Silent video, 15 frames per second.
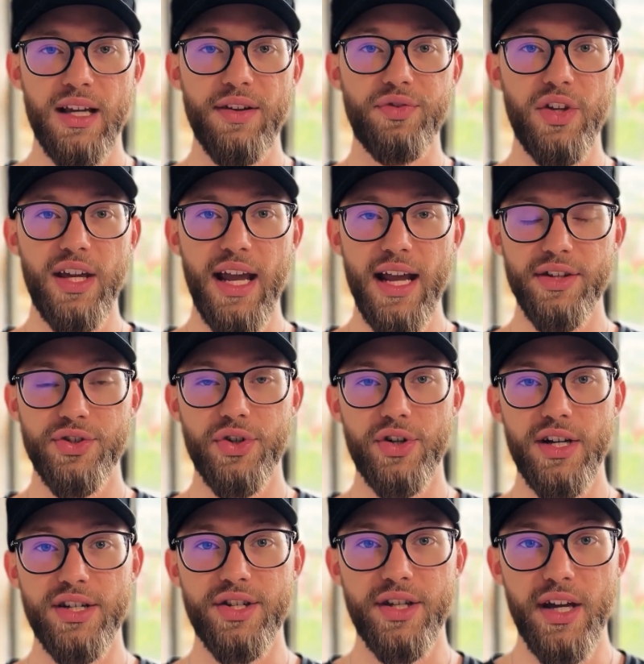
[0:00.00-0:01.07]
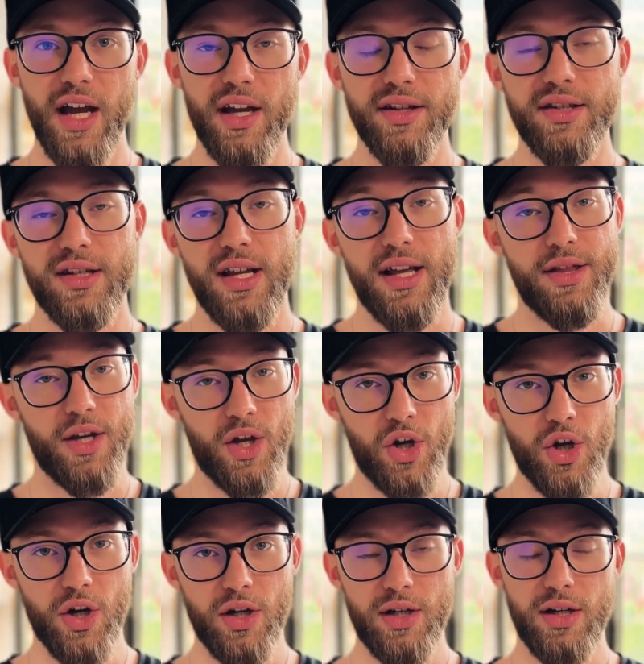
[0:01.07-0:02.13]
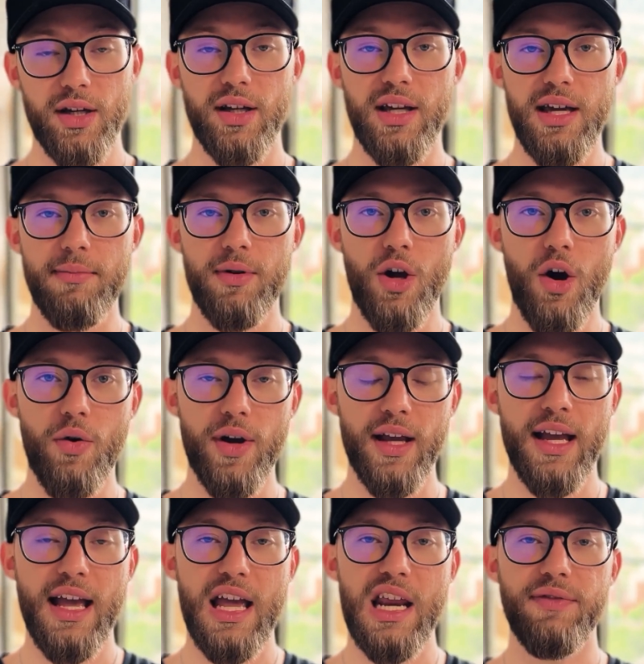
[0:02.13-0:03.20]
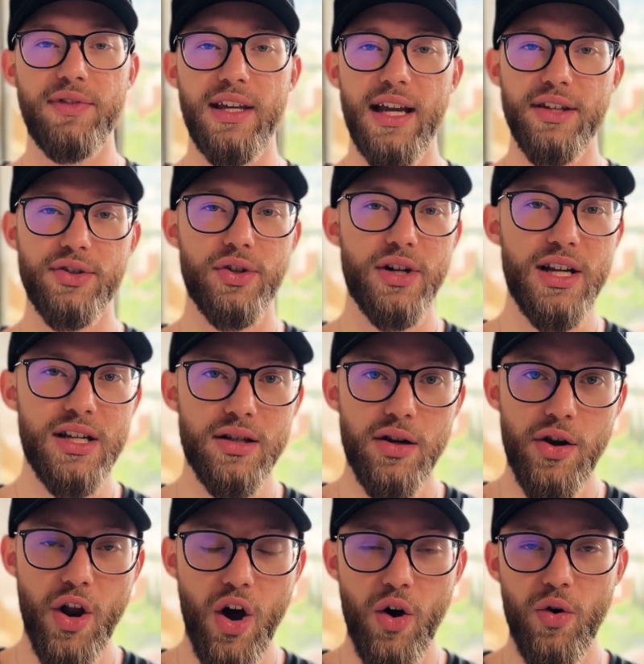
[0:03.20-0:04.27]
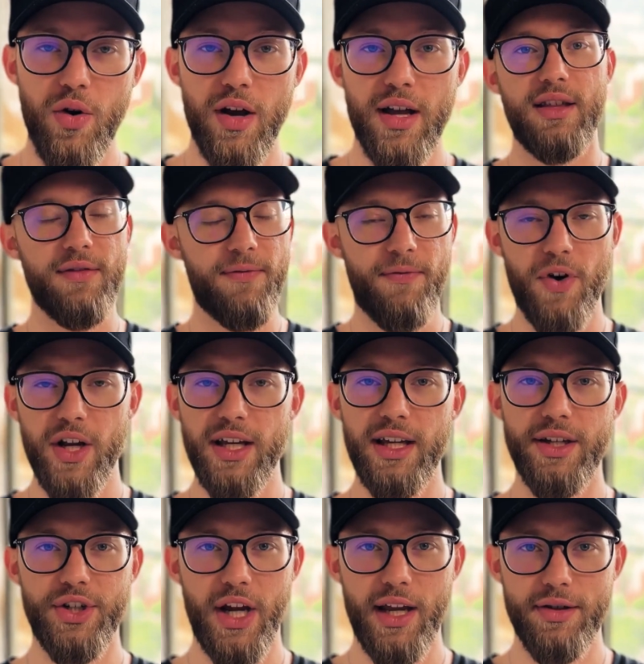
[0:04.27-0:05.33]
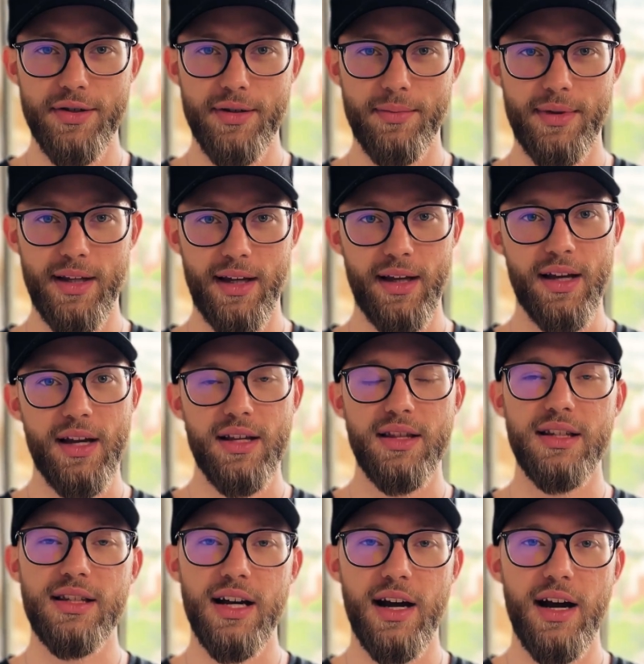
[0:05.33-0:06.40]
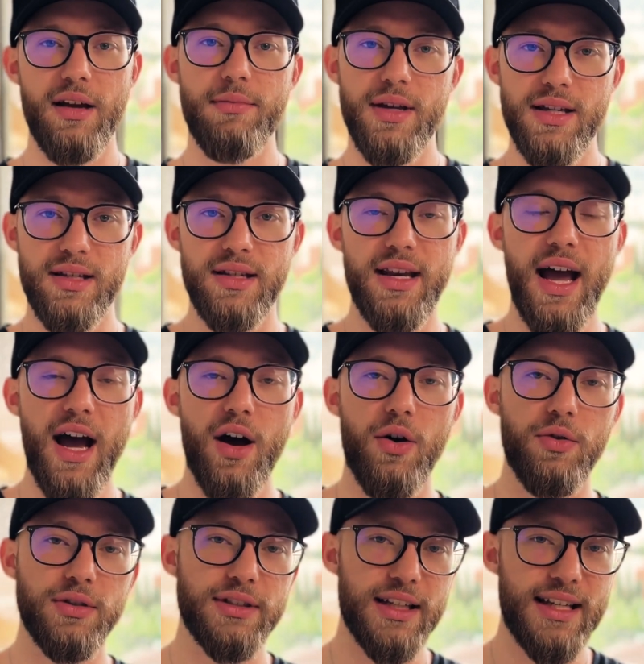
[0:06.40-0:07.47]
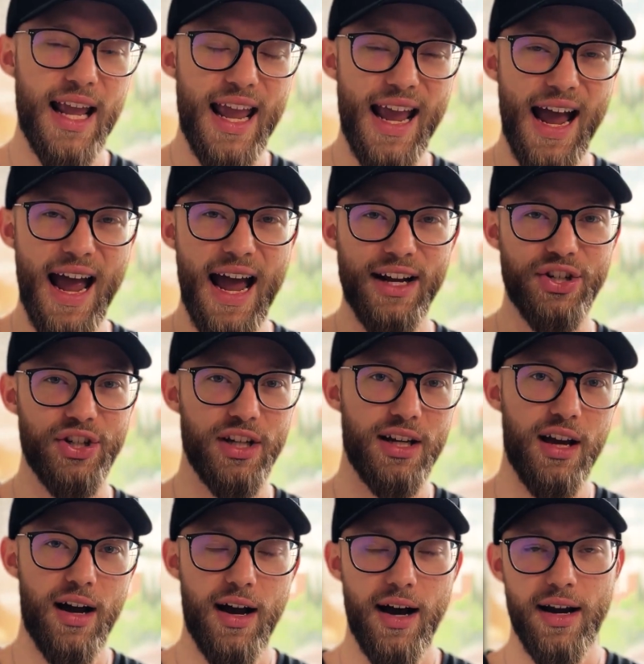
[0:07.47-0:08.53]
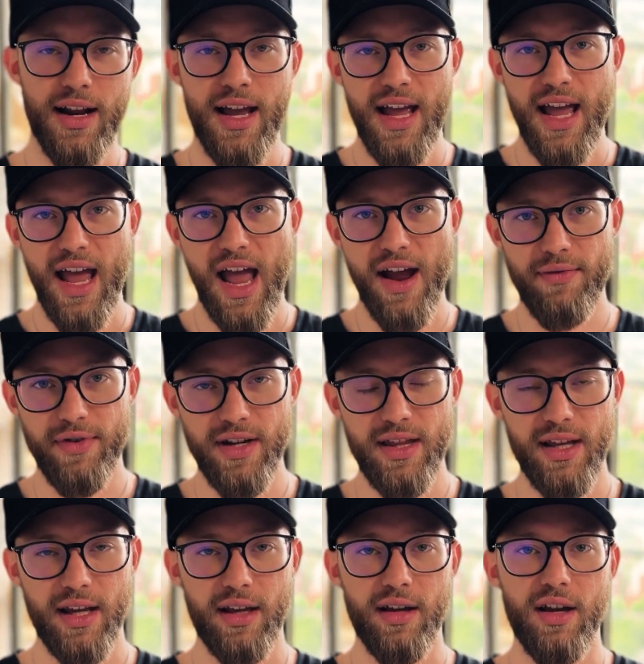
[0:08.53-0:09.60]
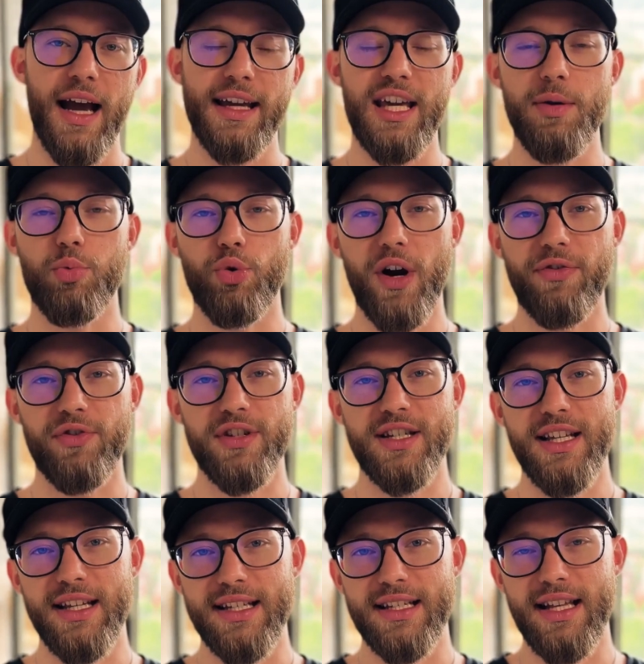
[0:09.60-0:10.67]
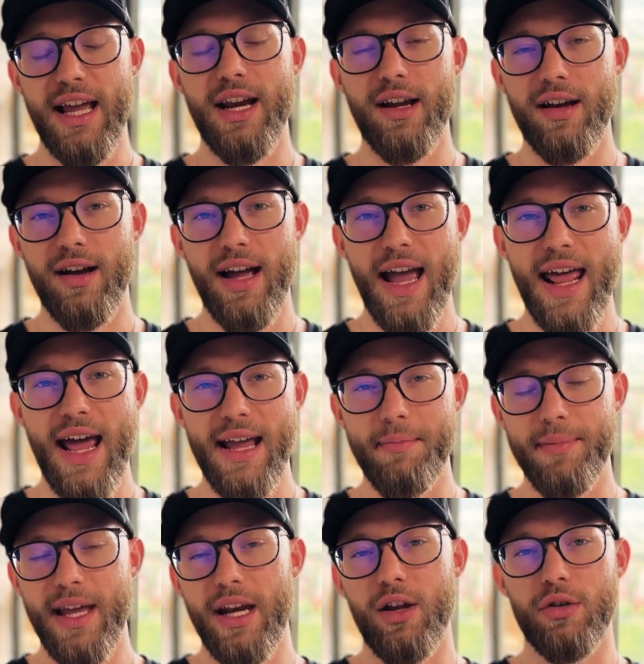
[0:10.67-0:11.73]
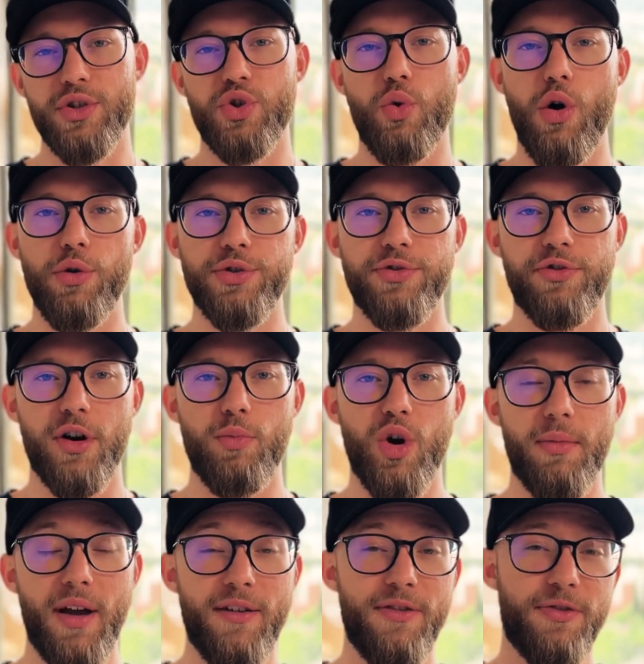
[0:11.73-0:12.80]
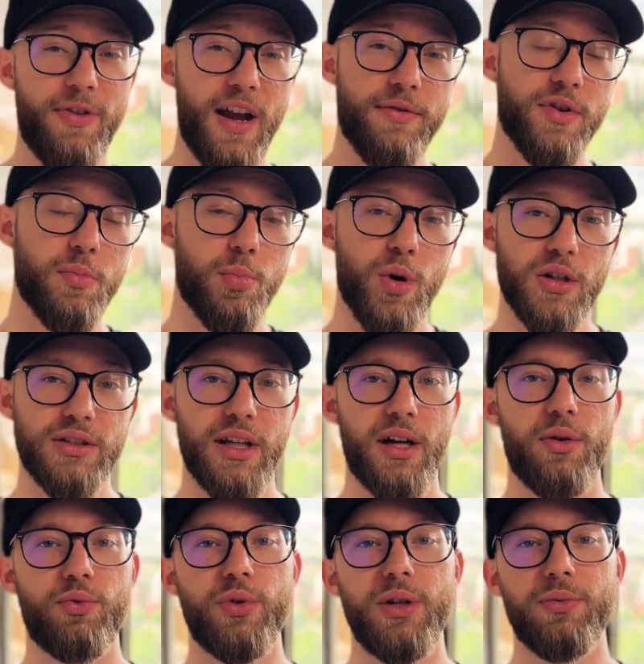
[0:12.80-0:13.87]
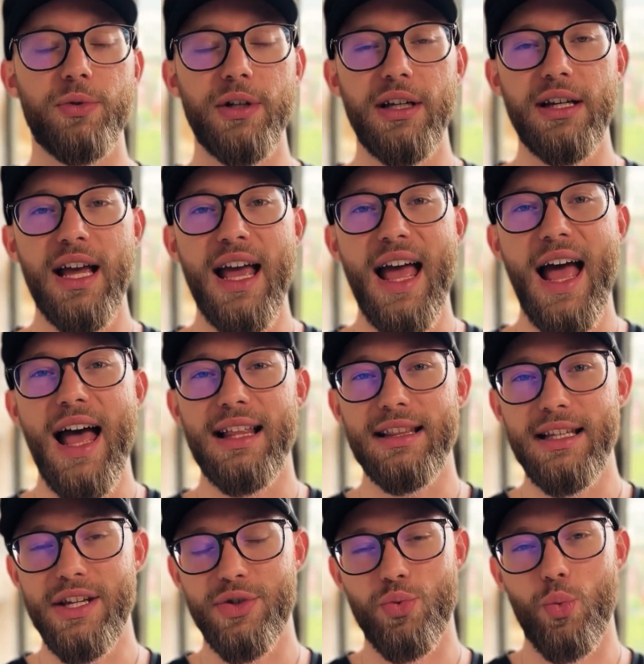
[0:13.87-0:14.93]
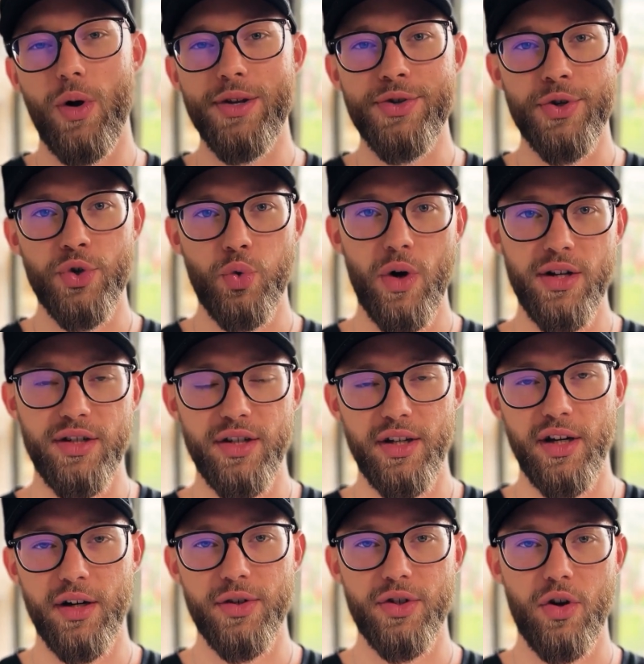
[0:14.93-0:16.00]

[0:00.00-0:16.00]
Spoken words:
If the answer is yes, then good, keep going. If the answer is no, then freaking change something. The time is now to take action on everything. I keep referencing Seneca, and I'm getting all these quotes from one of my favorite books that I reread at least once or twice a year.